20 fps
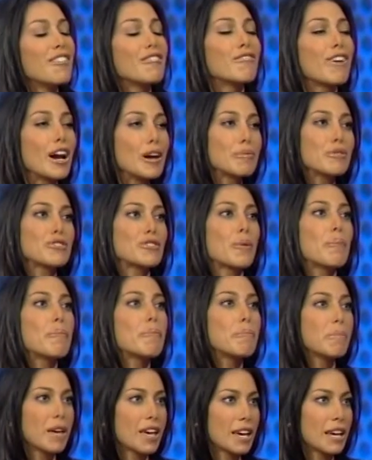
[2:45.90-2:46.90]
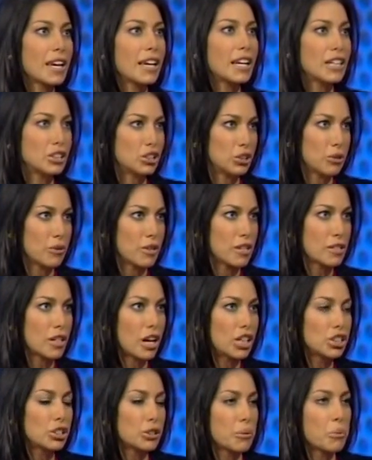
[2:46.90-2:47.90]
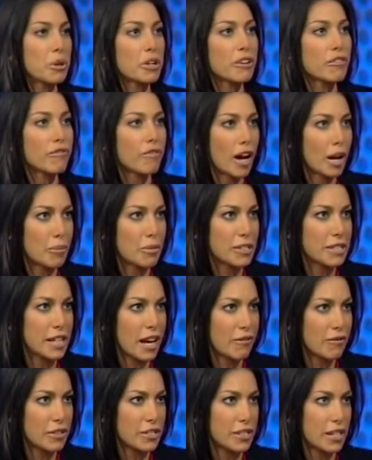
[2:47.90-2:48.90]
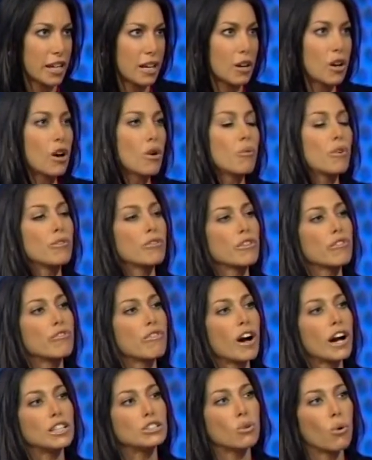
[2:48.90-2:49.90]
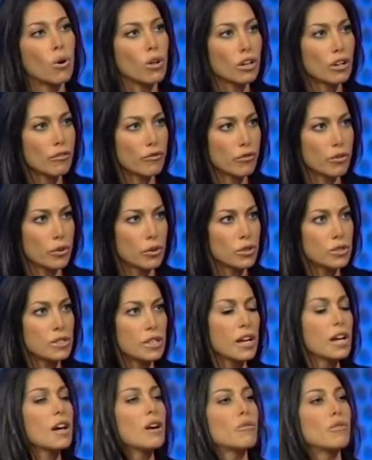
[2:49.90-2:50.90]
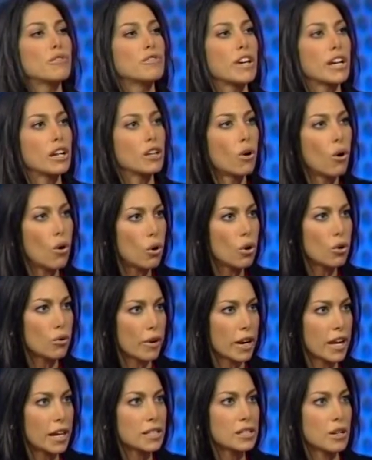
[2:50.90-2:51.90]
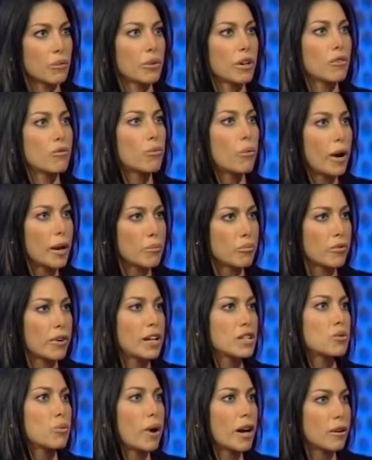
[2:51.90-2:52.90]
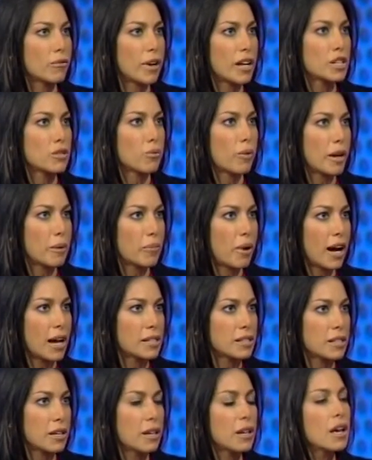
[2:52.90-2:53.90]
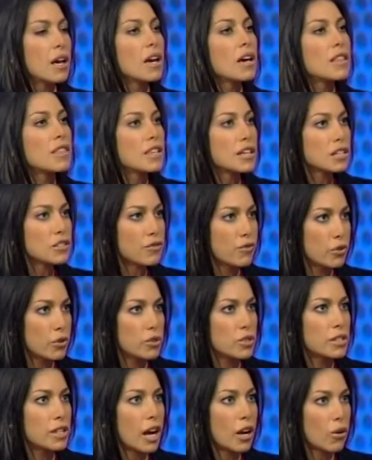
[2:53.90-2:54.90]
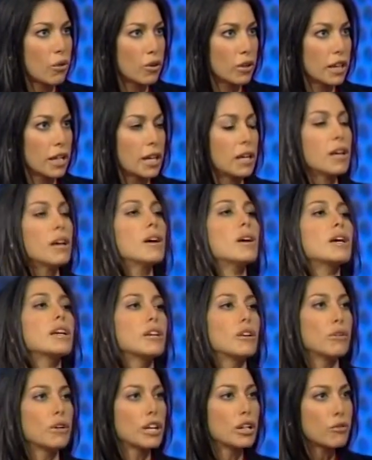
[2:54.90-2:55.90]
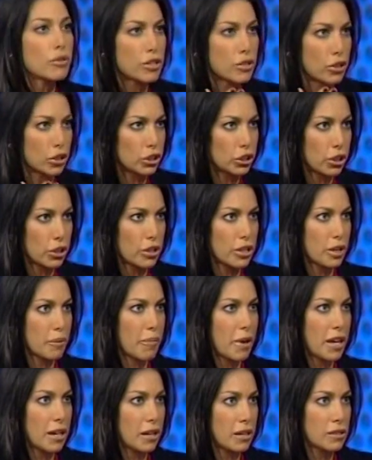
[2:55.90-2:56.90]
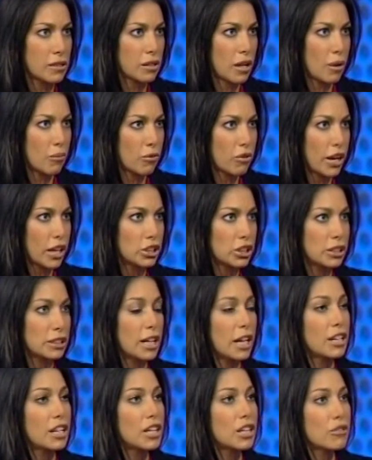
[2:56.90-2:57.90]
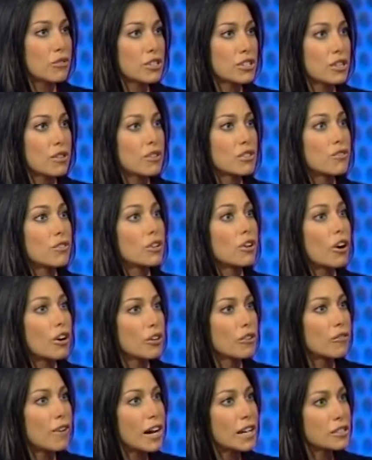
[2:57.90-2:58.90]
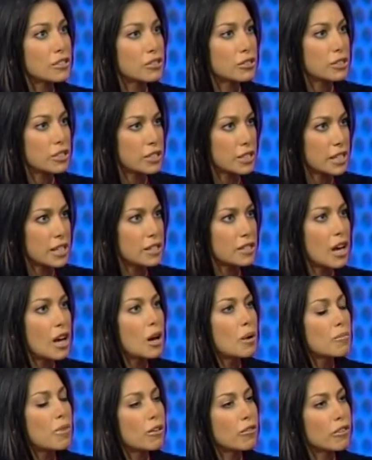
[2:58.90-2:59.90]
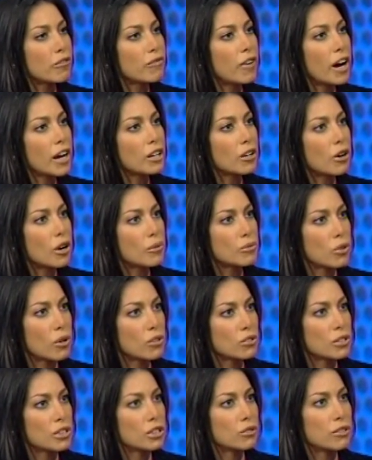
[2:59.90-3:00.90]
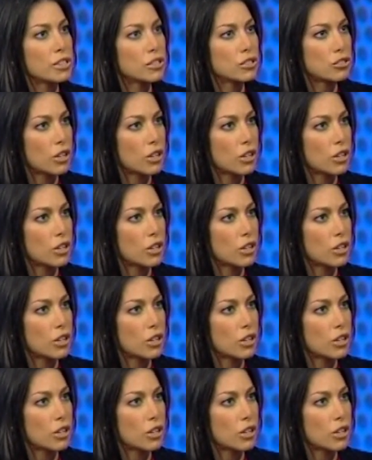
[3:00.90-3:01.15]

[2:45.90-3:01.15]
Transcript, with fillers: Fiber is a big issue in this country. We're in a fiber deficit. We've refined all our foods. We've taken whole grains and we have white breads, white rice, white pasta. These foods not only, you know, increase our sugars and make us come crashing down, increasing the risk for cardiovascular disease, but refined carbs also increase